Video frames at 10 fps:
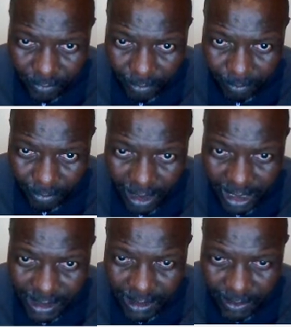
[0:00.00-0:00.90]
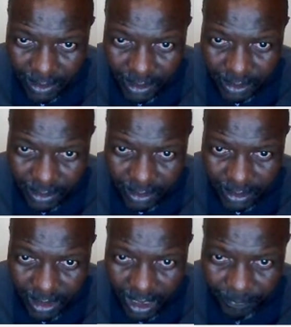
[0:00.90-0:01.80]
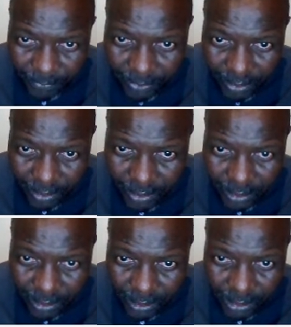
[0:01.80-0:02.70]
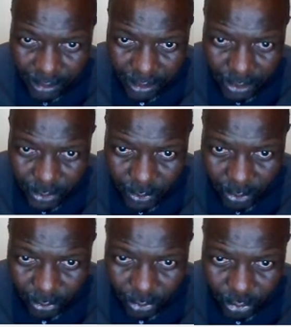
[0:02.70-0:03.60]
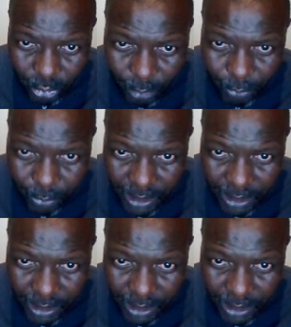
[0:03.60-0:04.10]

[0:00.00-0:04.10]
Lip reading: plus 3R. So on top you can